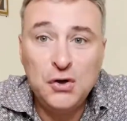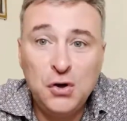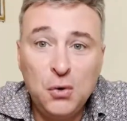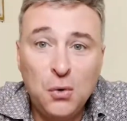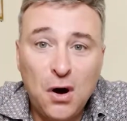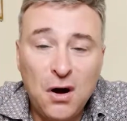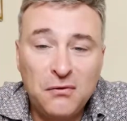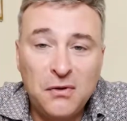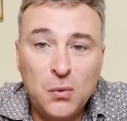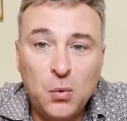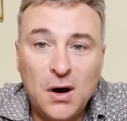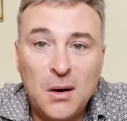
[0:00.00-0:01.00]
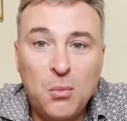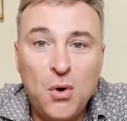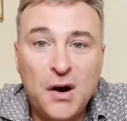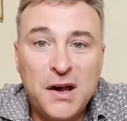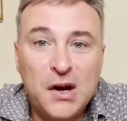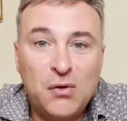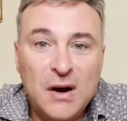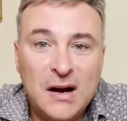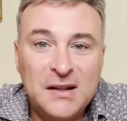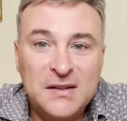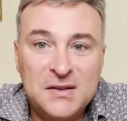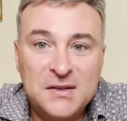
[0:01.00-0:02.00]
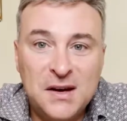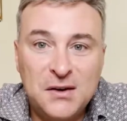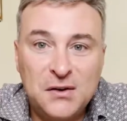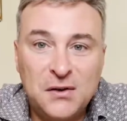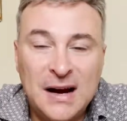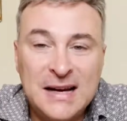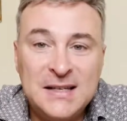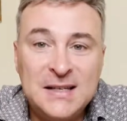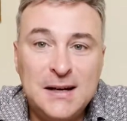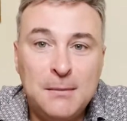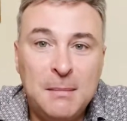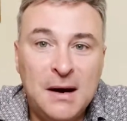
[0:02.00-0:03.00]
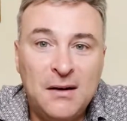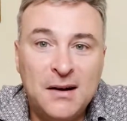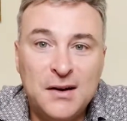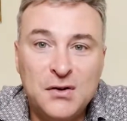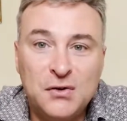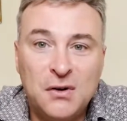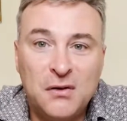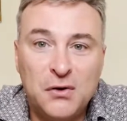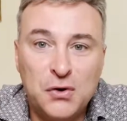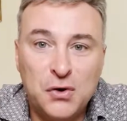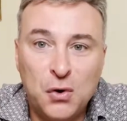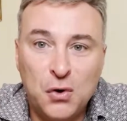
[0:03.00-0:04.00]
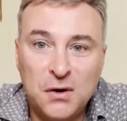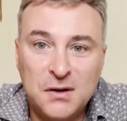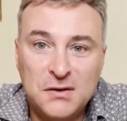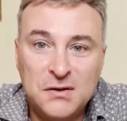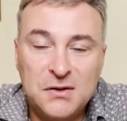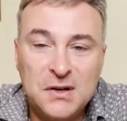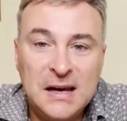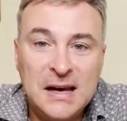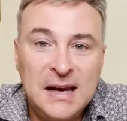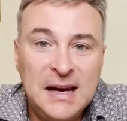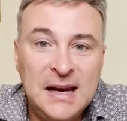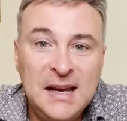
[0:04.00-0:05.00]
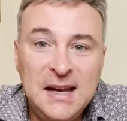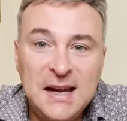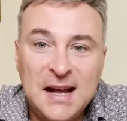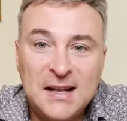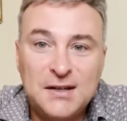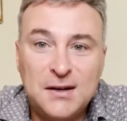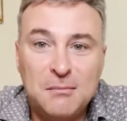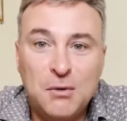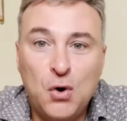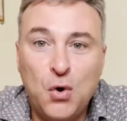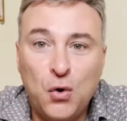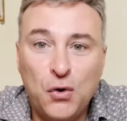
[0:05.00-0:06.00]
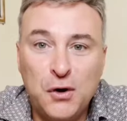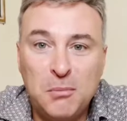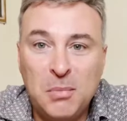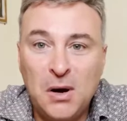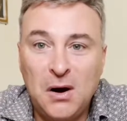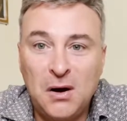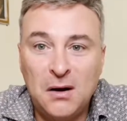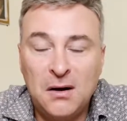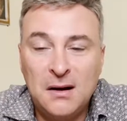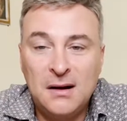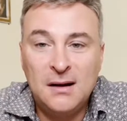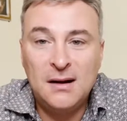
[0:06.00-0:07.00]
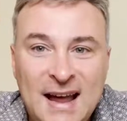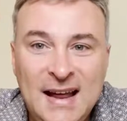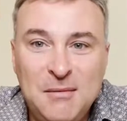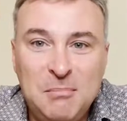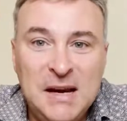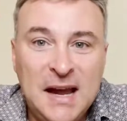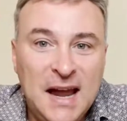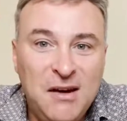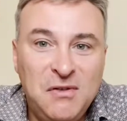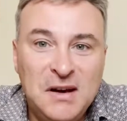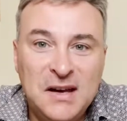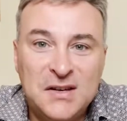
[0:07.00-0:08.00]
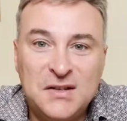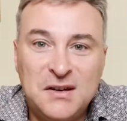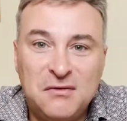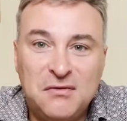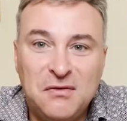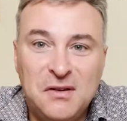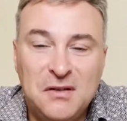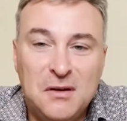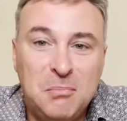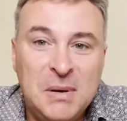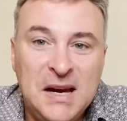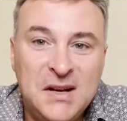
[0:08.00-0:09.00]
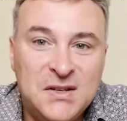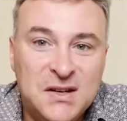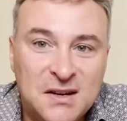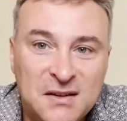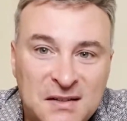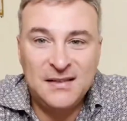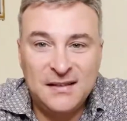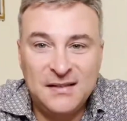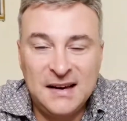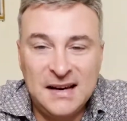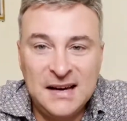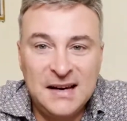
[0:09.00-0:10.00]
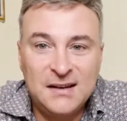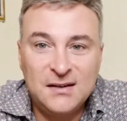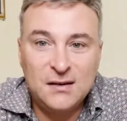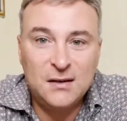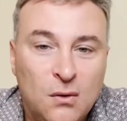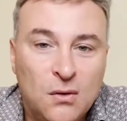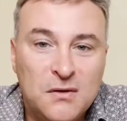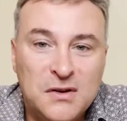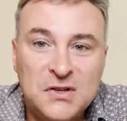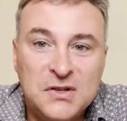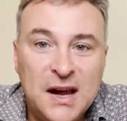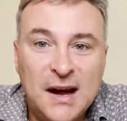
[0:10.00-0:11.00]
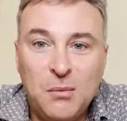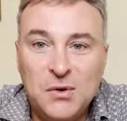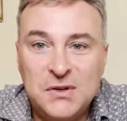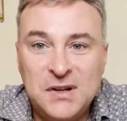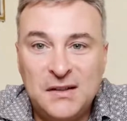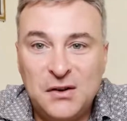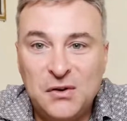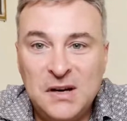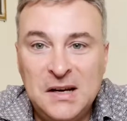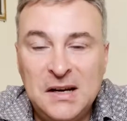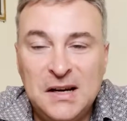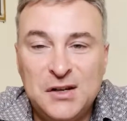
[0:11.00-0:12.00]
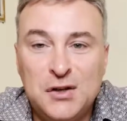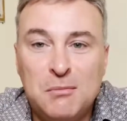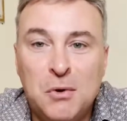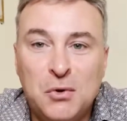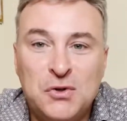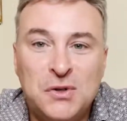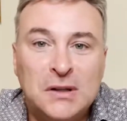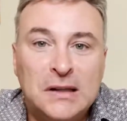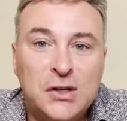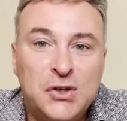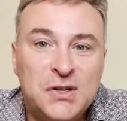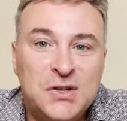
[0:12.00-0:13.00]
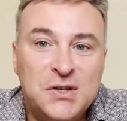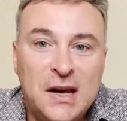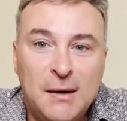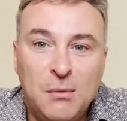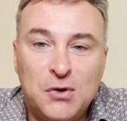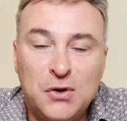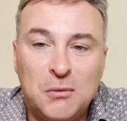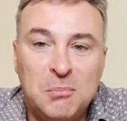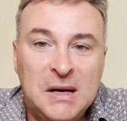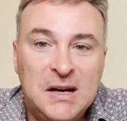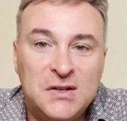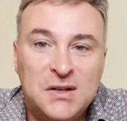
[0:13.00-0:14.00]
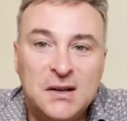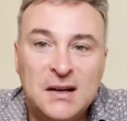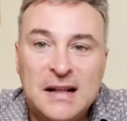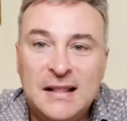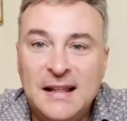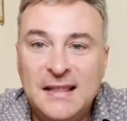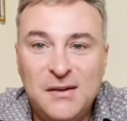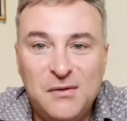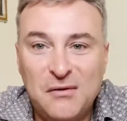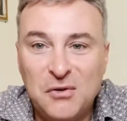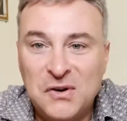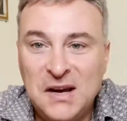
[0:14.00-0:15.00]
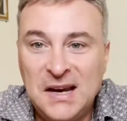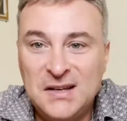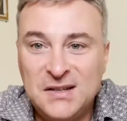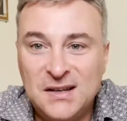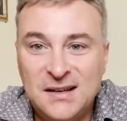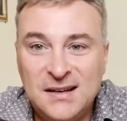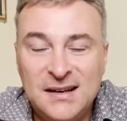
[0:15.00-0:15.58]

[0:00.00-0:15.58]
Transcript: Too often, when I'm walking around in the center, I see Americans or other tourists eating at some corner bar and behaving as if the pizza that they eat or the sandwich that they're eating is the most delicious sandwich or pizza that they've ever tasted.